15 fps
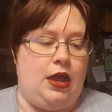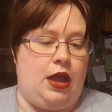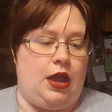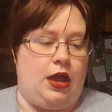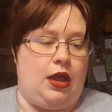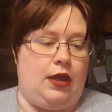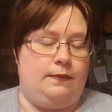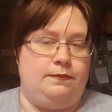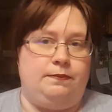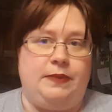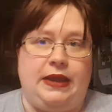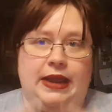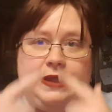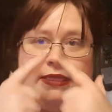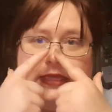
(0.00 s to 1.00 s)

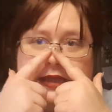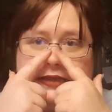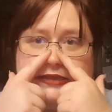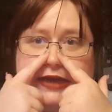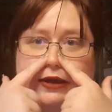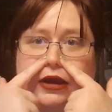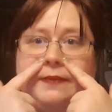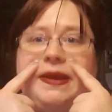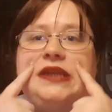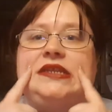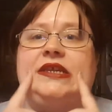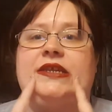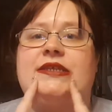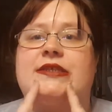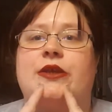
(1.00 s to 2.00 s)
but in this area, my
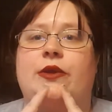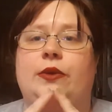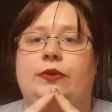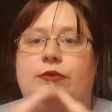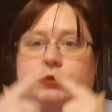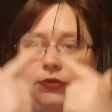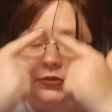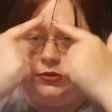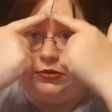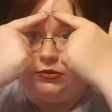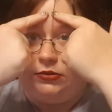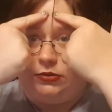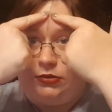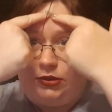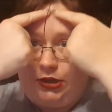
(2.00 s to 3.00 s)
T-zone,
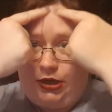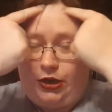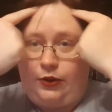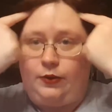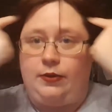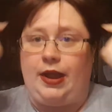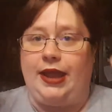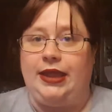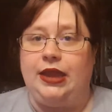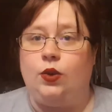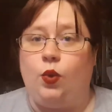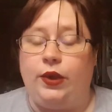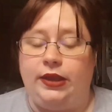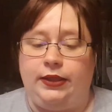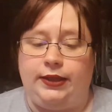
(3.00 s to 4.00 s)
I get
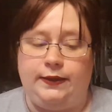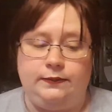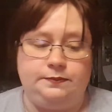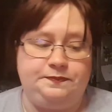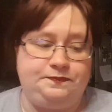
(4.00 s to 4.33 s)
oily.